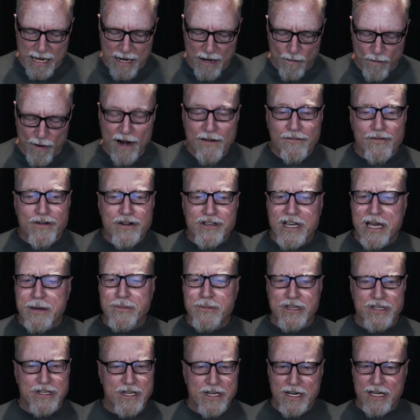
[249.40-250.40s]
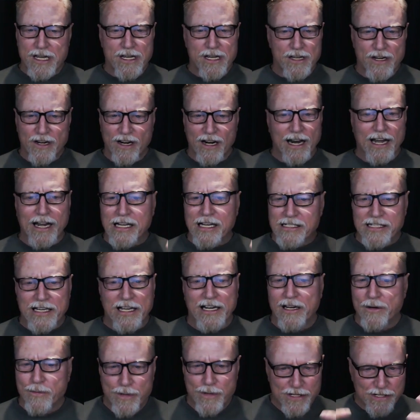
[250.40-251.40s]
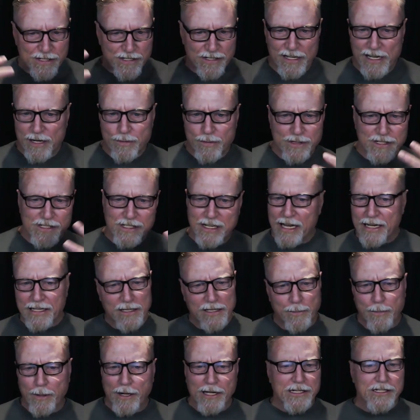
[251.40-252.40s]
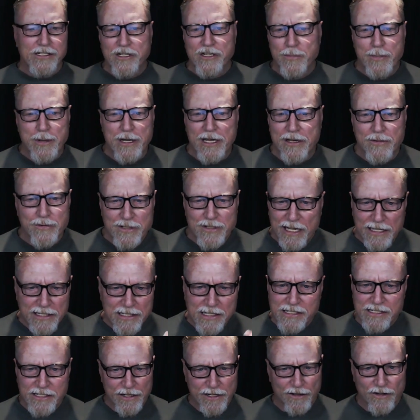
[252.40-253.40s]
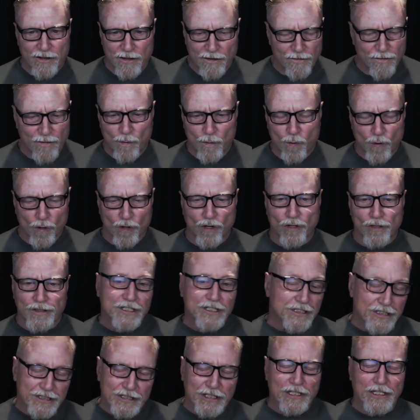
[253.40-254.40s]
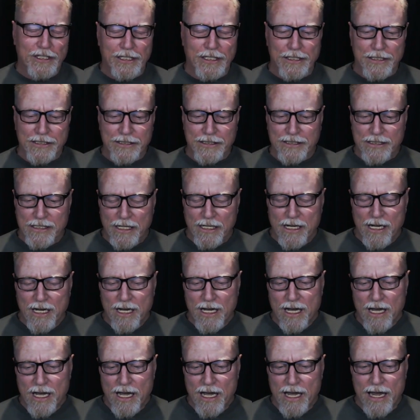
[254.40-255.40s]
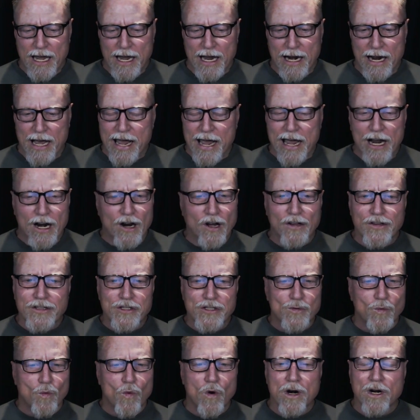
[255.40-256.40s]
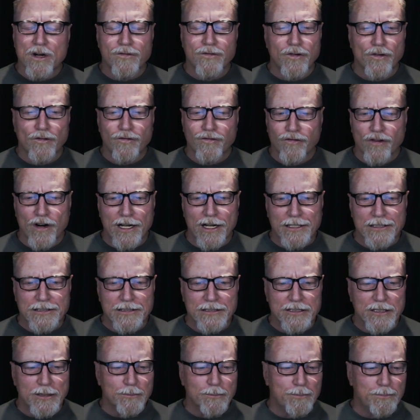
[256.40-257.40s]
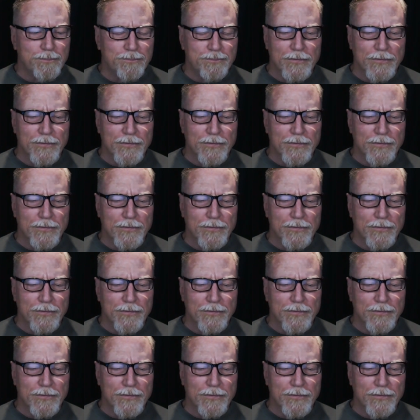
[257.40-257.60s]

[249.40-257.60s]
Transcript: when I first came to the city, you know, like I said, it was like the place to be. It was like the center of the world. It still is. And I had all these wonderful friends and